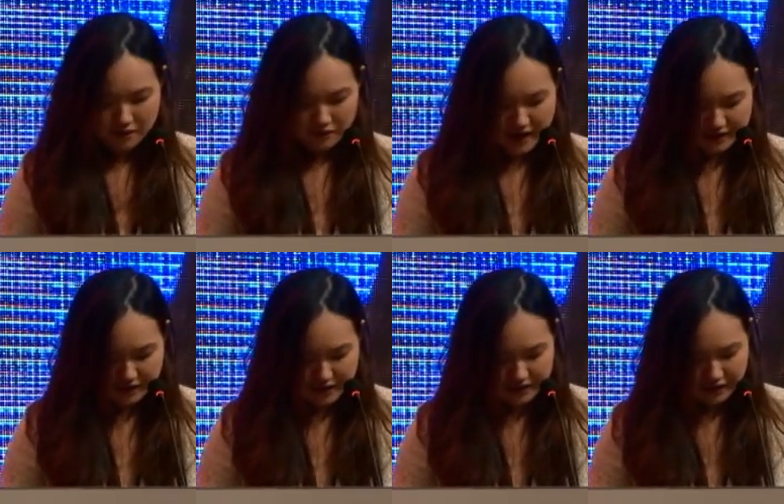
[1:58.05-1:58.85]
rather
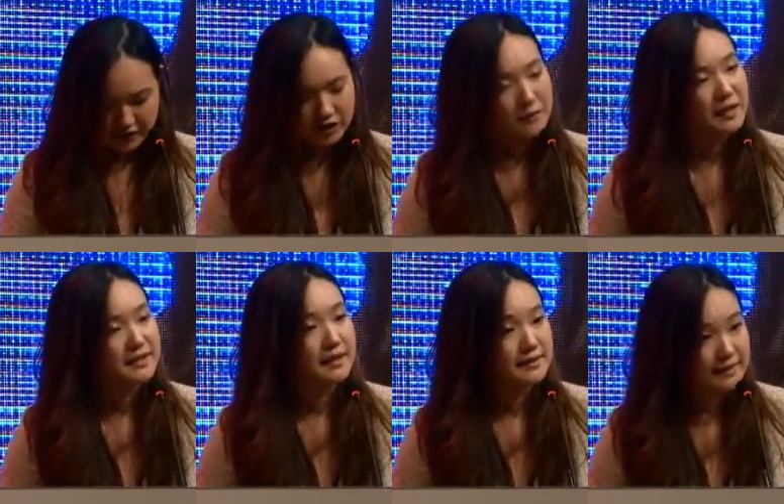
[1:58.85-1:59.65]
than economic
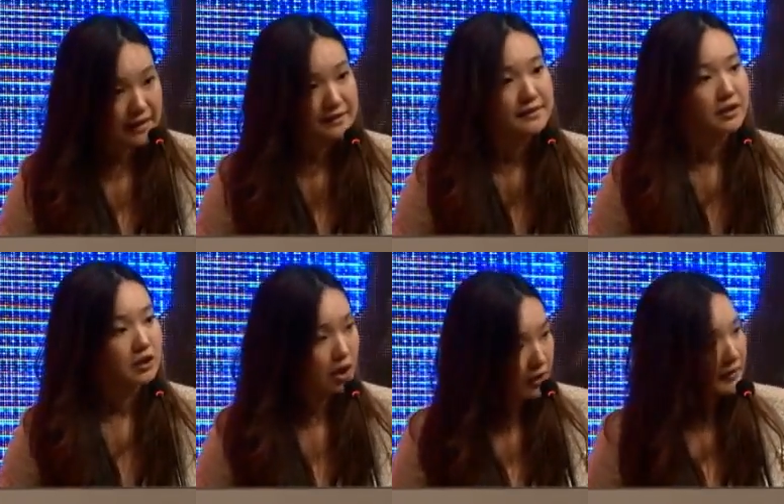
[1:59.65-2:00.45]
success
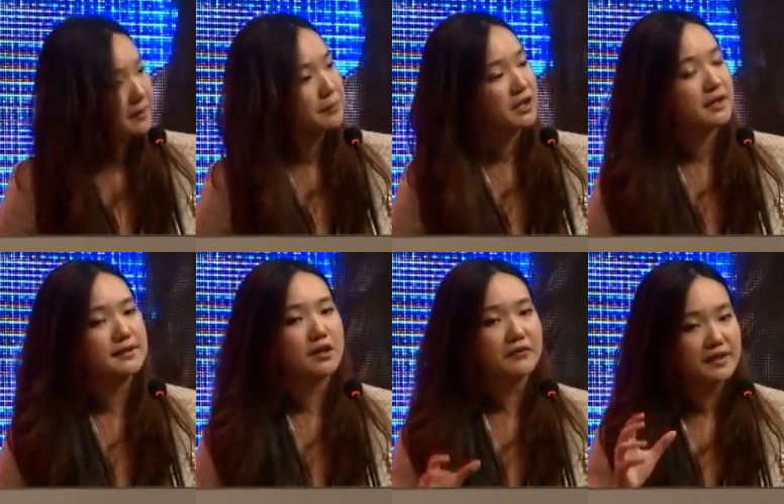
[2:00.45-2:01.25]
occurring
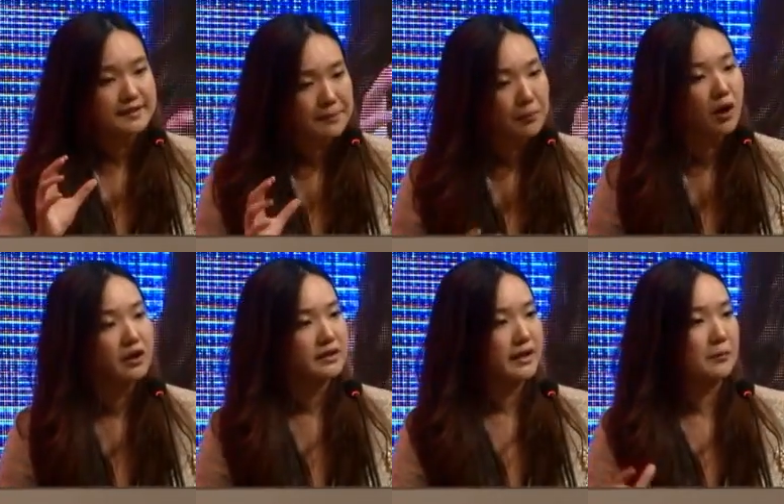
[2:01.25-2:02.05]
because of the
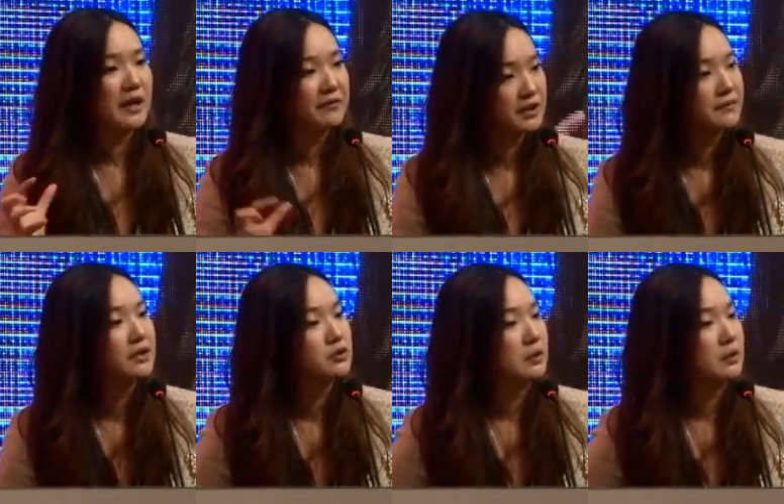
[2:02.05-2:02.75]
support that we have given